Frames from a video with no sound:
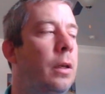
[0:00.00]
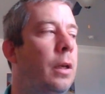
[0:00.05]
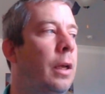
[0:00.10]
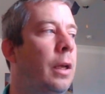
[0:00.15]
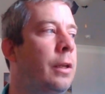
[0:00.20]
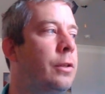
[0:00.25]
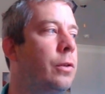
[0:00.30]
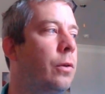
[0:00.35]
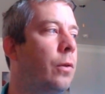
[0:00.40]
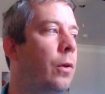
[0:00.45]

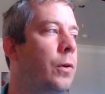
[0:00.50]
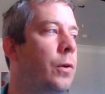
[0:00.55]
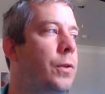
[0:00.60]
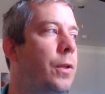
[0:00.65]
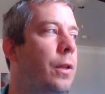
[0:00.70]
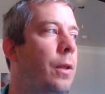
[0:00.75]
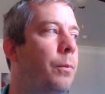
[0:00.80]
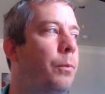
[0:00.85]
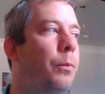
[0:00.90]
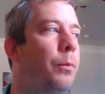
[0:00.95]
And so those are
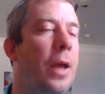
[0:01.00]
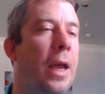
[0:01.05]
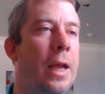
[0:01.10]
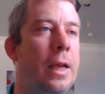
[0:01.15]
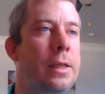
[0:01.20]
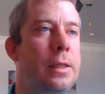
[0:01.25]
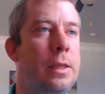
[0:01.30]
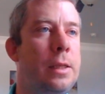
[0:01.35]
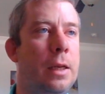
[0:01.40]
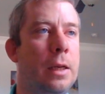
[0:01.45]
the
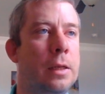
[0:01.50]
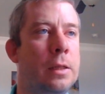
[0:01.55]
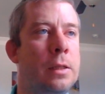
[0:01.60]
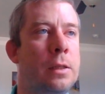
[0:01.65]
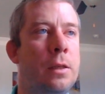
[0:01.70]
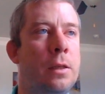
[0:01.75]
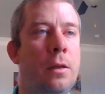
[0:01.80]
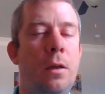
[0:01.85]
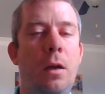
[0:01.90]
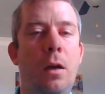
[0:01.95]

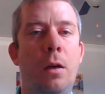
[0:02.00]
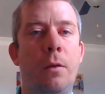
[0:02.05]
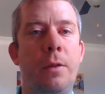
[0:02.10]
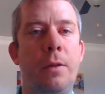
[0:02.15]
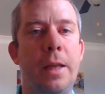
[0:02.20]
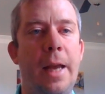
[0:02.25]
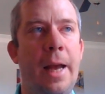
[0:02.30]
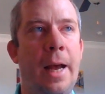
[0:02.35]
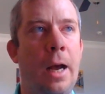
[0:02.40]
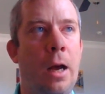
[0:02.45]
basics of
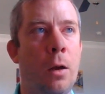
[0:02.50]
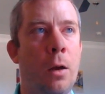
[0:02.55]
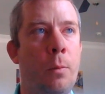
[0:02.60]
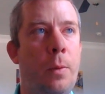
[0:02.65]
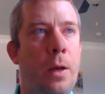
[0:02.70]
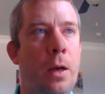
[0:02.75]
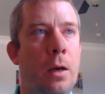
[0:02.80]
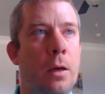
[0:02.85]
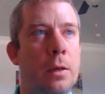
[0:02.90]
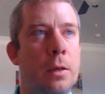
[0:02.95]
the
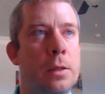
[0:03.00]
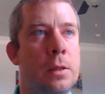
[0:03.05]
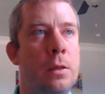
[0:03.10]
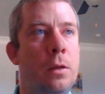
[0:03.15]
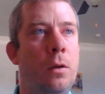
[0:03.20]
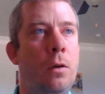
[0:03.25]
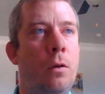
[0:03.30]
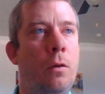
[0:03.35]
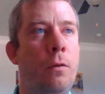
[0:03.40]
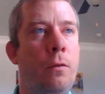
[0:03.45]
out-of-box
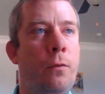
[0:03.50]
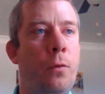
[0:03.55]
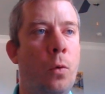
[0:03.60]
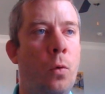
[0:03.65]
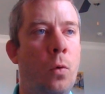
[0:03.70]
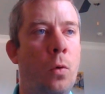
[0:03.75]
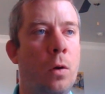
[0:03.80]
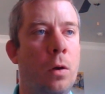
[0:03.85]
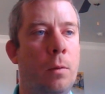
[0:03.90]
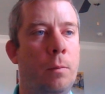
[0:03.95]

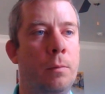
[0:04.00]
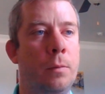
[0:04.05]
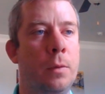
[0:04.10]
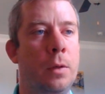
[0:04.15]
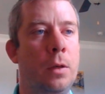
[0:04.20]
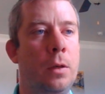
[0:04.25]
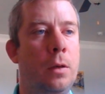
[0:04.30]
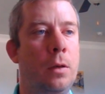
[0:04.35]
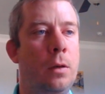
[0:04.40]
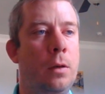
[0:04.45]
form
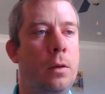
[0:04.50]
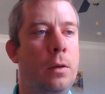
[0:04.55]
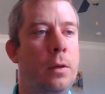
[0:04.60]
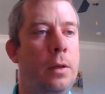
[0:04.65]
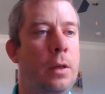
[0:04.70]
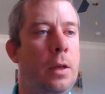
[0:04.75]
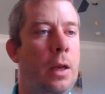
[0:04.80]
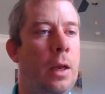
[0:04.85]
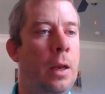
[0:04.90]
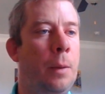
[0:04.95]

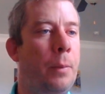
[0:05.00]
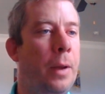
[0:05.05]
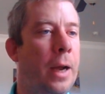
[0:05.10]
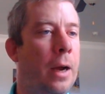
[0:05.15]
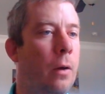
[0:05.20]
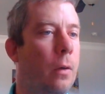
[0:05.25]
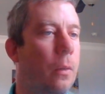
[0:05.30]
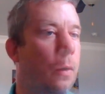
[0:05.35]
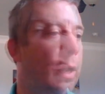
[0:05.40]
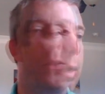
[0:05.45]
in
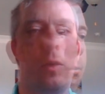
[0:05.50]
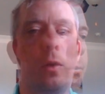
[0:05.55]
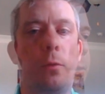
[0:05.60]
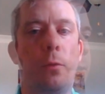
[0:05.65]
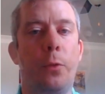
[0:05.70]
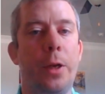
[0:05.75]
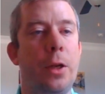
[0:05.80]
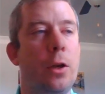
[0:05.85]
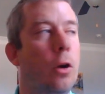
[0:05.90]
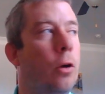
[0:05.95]
Power Apps. So if
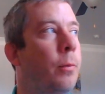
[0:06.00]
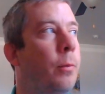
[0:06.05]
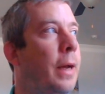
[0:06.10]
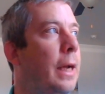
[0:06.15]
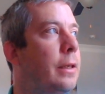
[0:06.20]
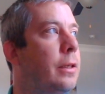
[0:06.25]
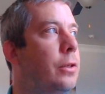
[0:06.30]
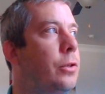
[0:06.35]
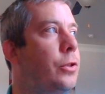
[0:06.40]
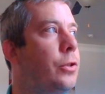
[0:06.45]
we go
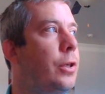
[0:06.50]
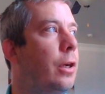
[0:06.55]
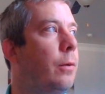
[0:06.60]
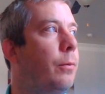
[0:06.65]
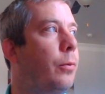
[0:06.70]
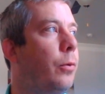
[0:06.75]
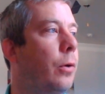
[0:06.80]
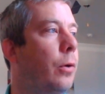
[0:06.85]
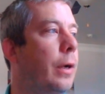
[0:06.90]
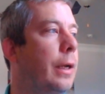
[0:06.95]
back to
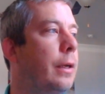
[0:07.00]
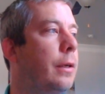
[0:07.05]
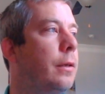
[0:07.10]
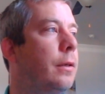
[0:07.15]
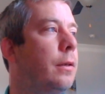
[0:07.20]
SharePoint,